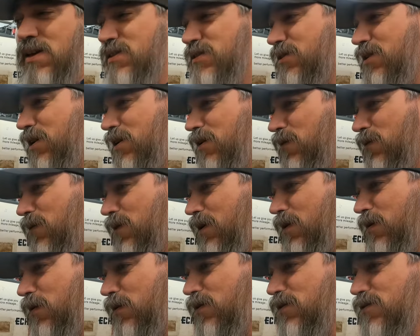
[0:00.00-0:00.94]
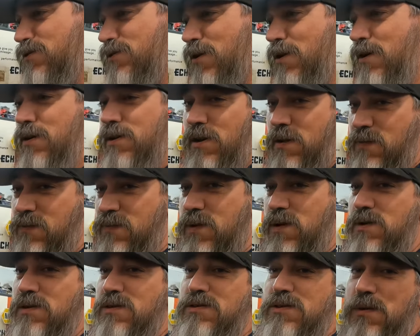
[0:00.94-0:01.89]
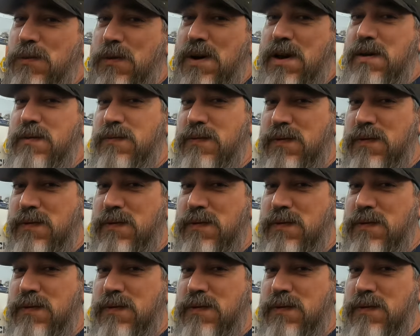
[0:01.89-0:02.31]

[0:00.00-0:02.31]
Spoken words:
So we're going to start farthest away